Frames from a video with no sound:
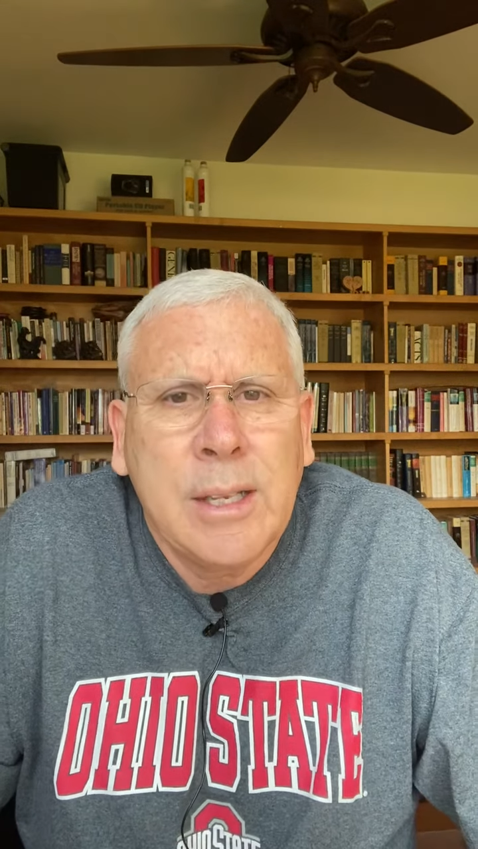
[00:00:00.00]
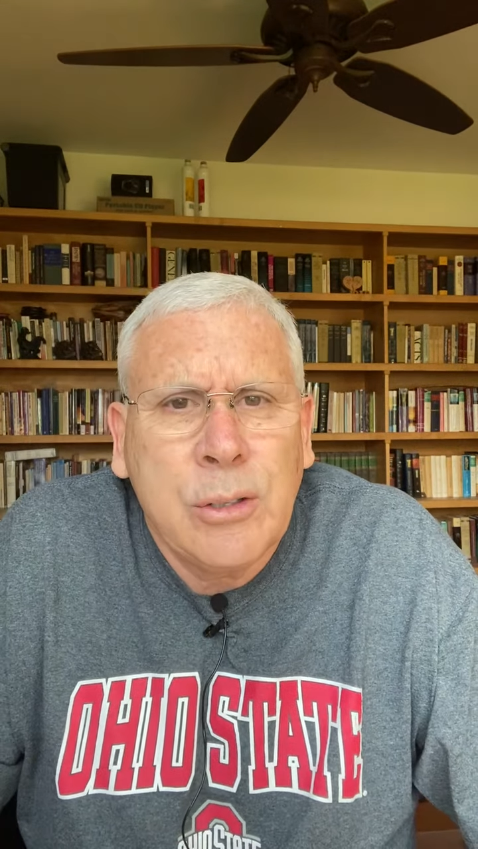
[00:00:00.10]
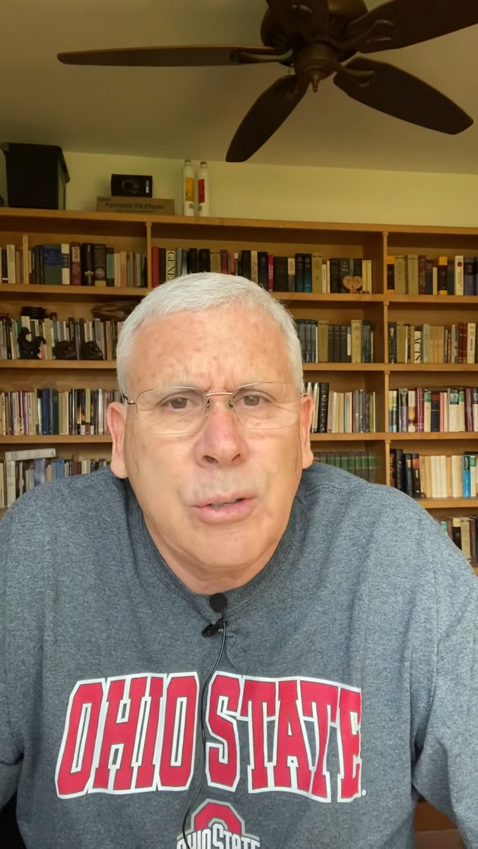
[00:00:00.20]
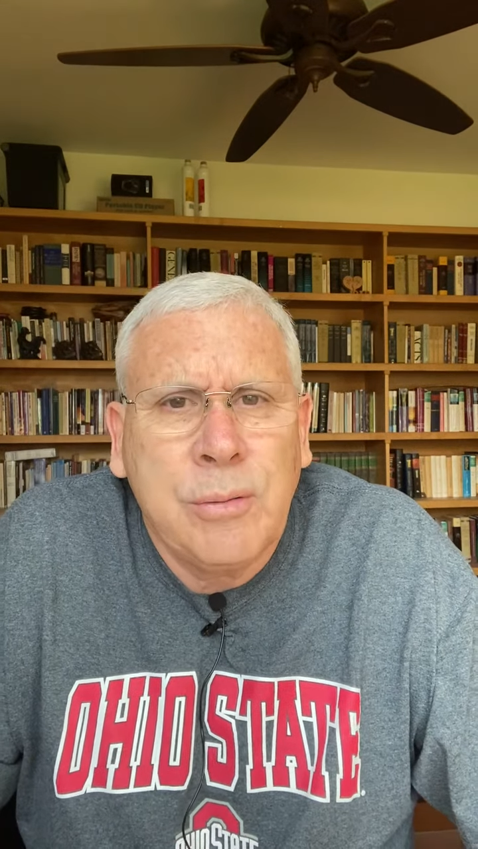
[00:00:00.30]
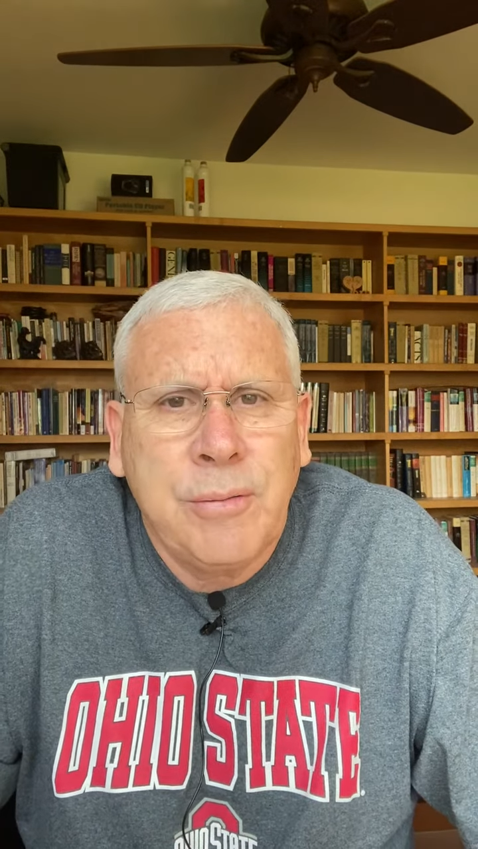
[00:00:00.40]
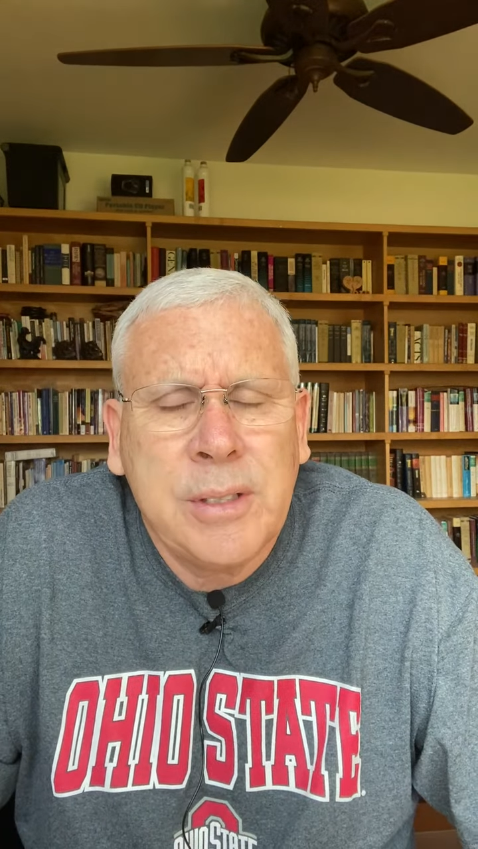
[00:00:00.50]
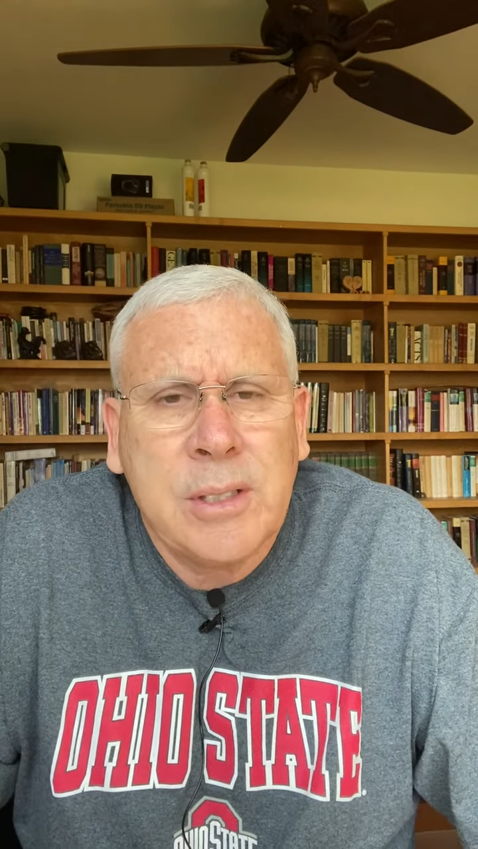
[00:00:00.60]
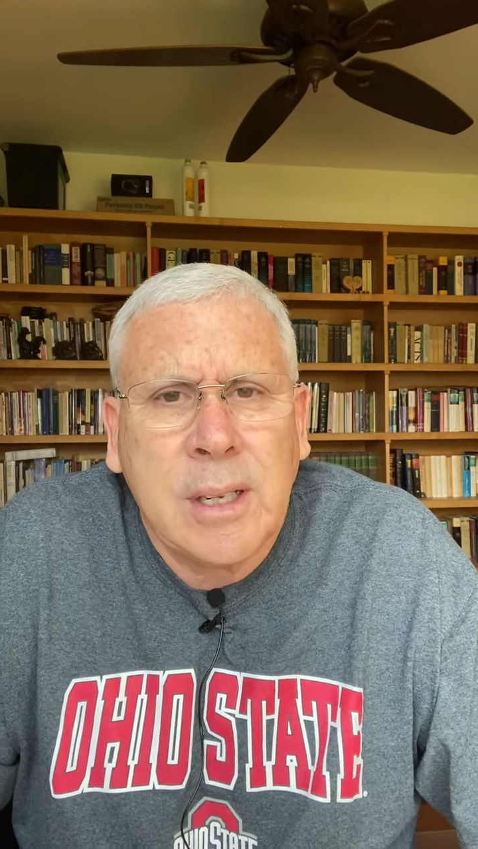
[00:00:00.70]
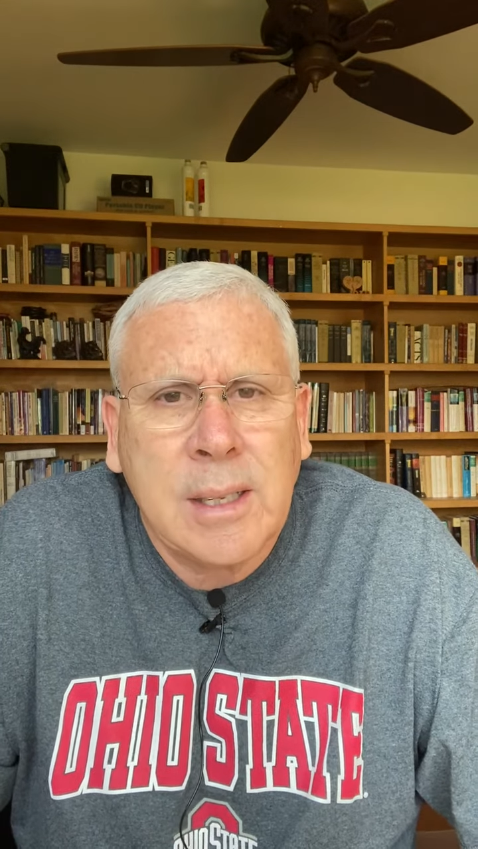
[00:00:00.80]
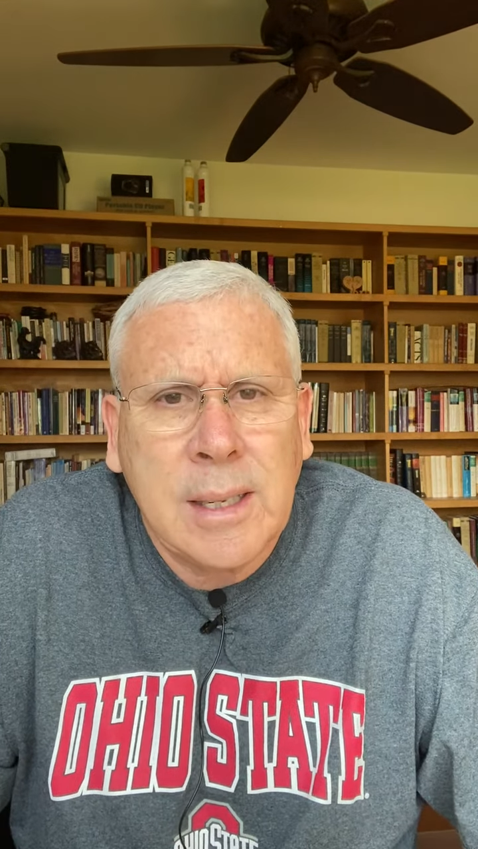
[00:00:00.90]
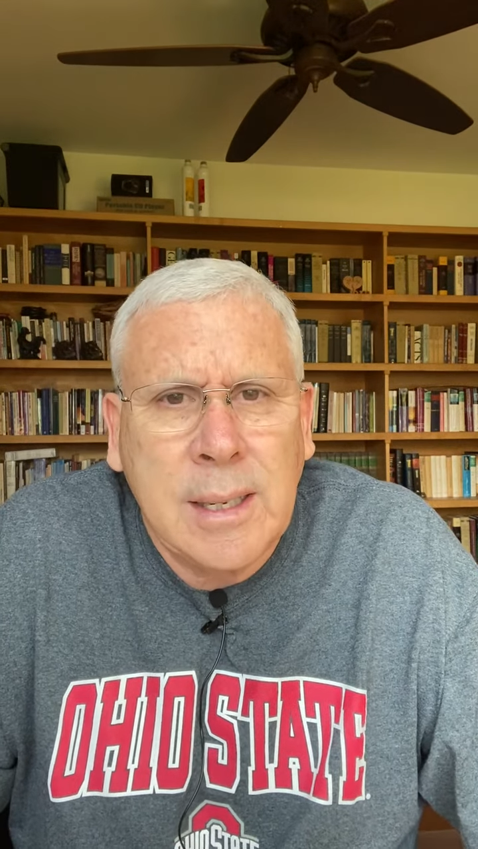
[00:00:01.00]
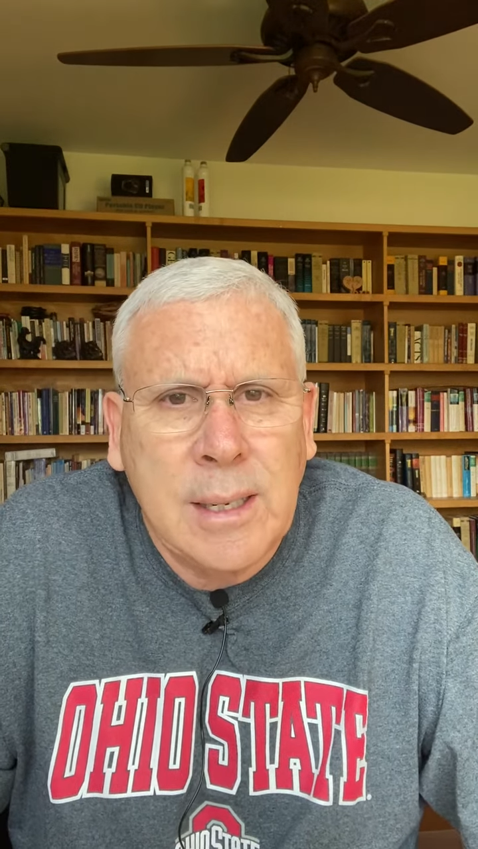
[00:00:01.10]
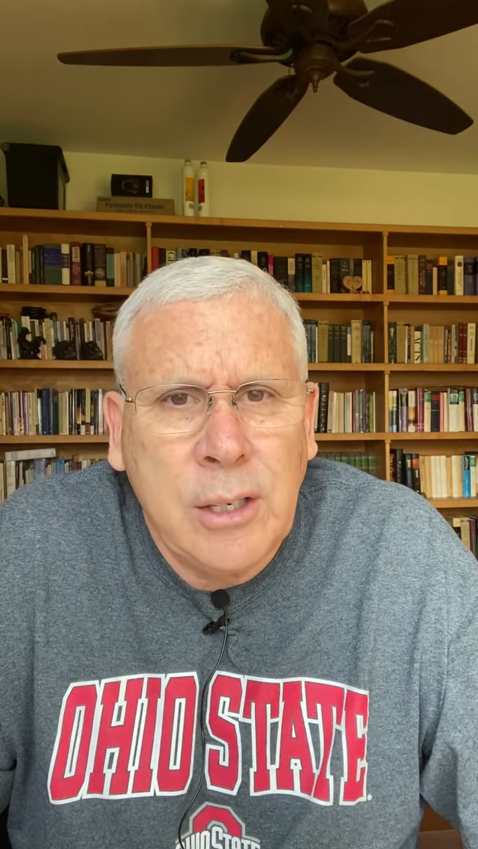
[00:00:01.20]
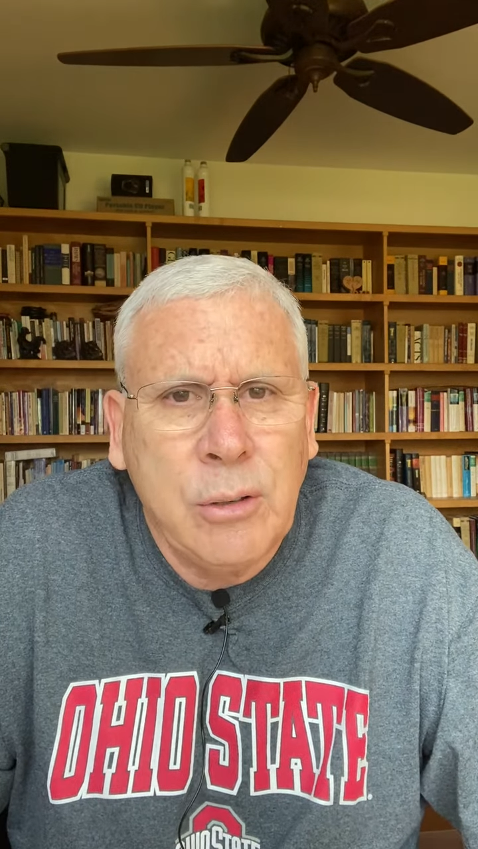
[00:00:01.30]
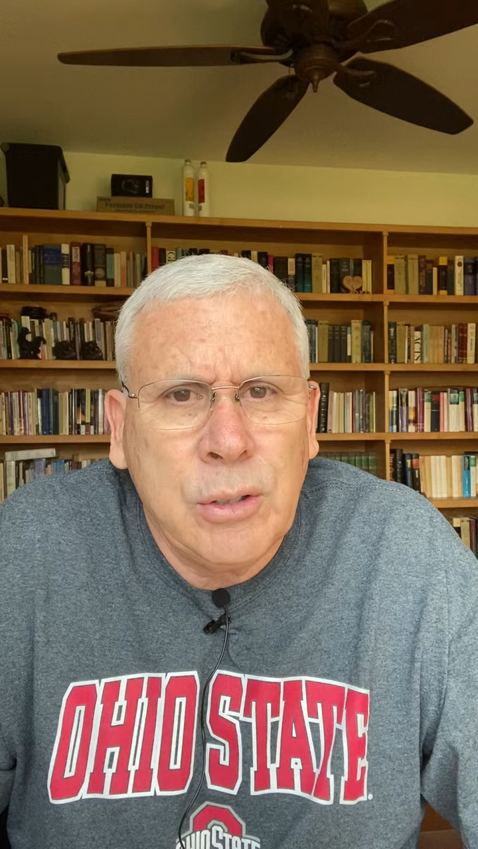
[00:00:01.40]
to physically
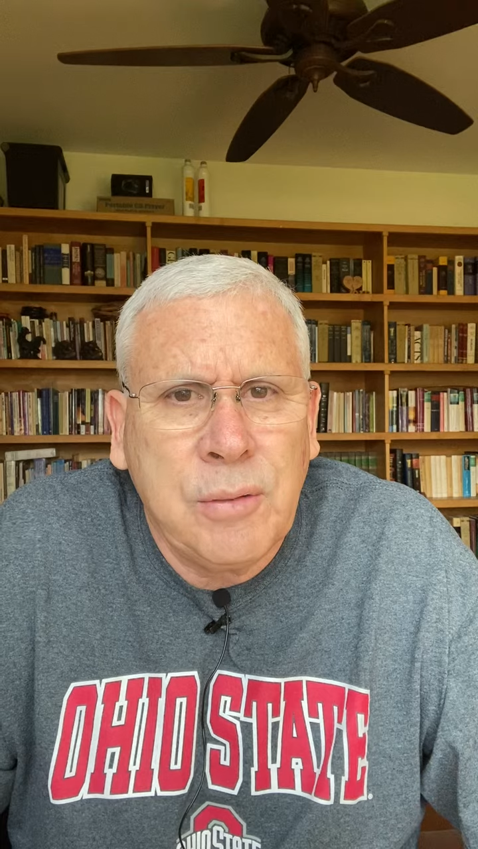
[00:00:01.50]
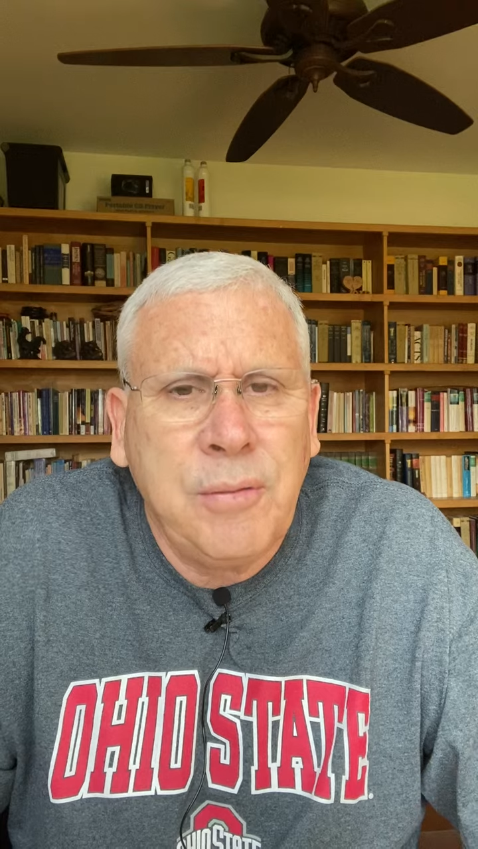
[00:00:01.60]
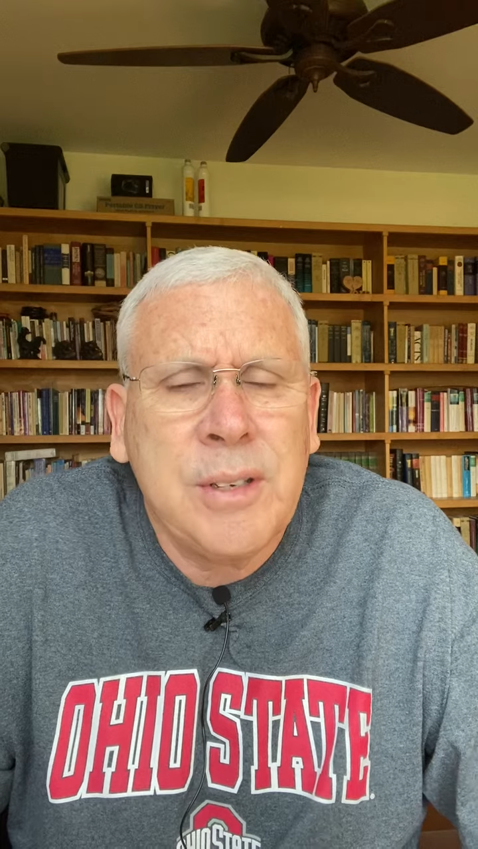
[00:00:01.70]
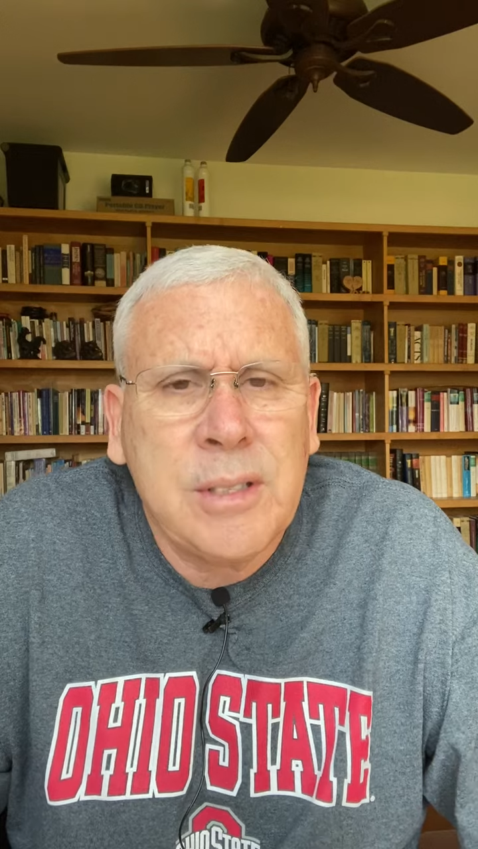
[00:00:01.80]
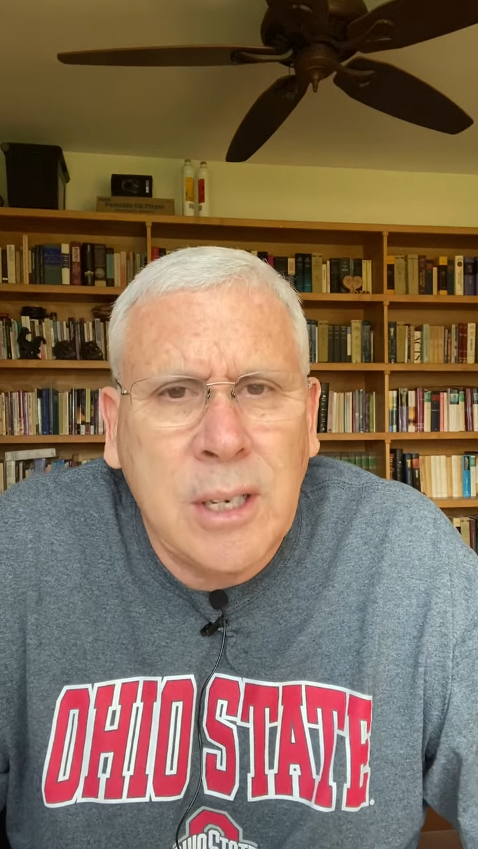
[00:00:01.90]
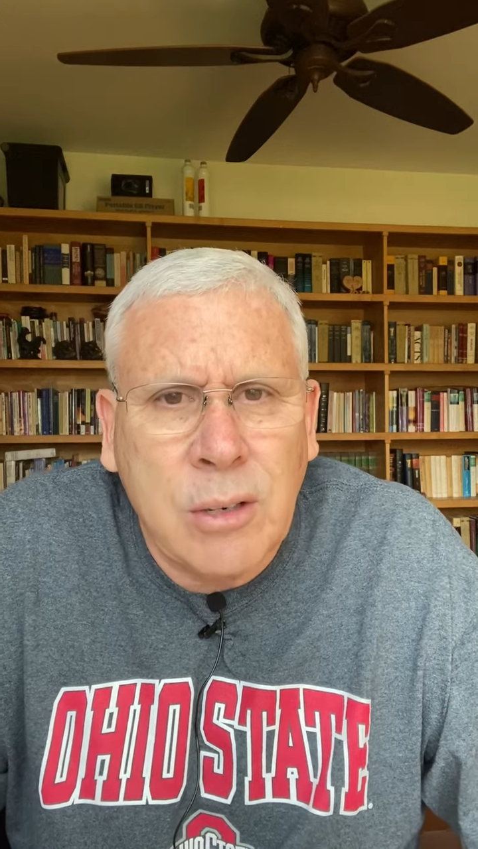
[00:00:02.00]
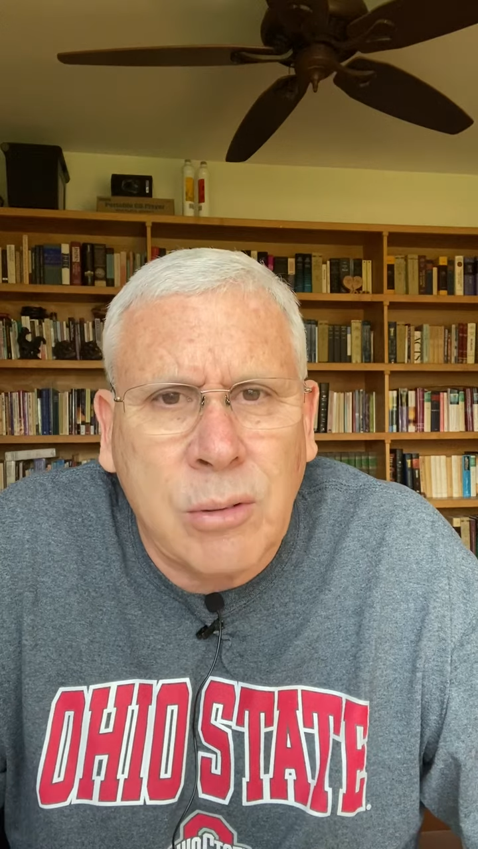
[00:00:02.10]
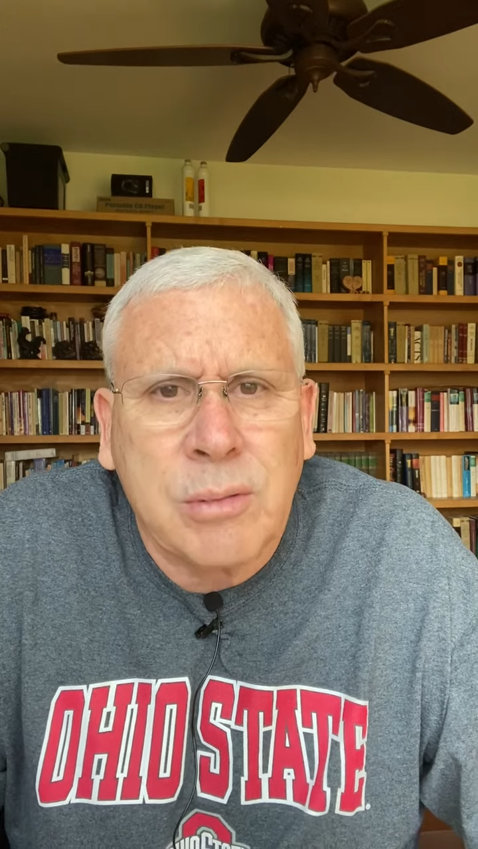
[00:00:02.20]
use physical